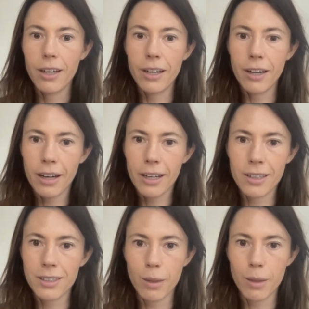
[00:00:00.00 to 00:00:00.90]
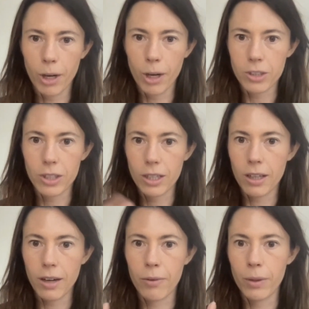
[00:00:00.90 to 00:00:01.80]
And I had this reaction I
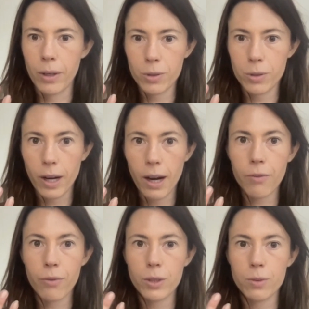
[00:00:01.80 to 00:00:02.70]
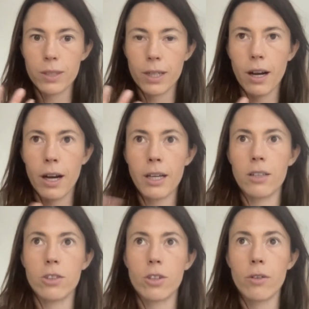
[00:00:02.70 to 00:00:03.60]
think everyone else would have, which was like, I
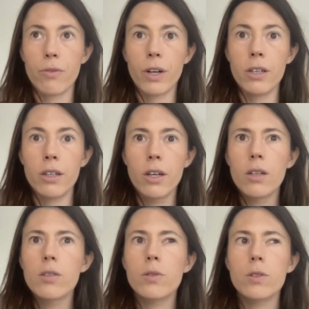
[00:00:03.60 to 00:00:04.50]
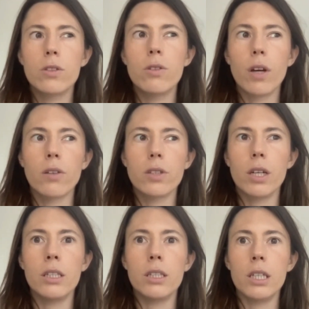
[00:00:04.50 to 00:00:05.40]
can't start a fund. This was
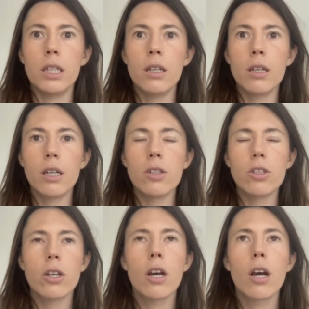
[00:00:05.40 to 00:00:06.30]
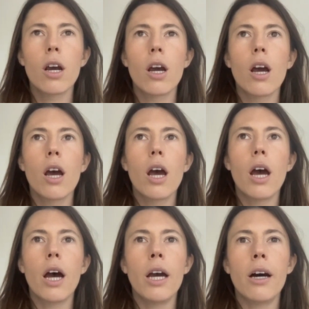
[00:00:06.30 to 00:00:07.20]
2018-ish.
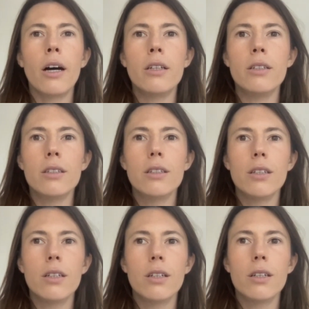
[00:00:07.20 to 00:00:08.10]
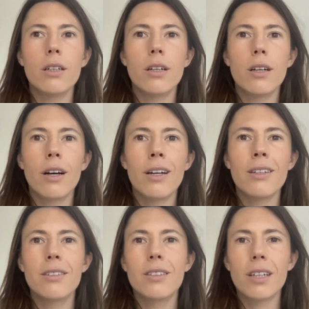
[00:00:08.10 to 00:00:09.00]
And I
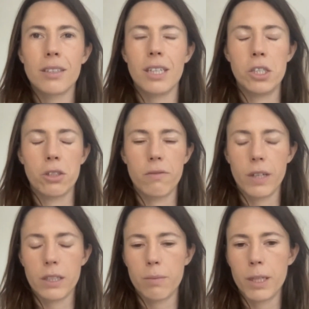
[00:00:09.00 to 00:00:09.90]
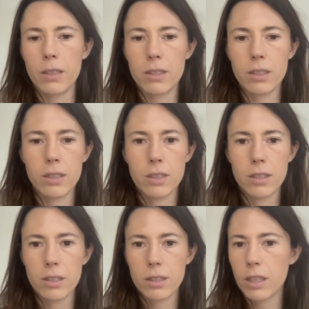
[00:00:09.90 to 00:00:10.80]
had 6 angel investments,
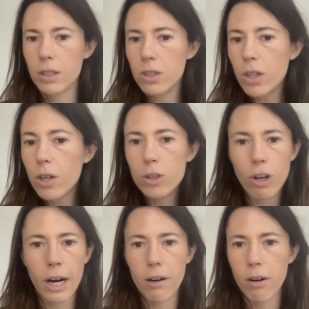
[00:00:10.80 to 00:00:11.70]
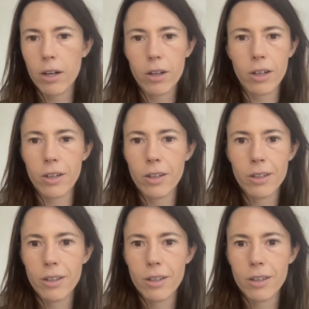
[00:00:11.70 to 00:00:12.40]
like no track record.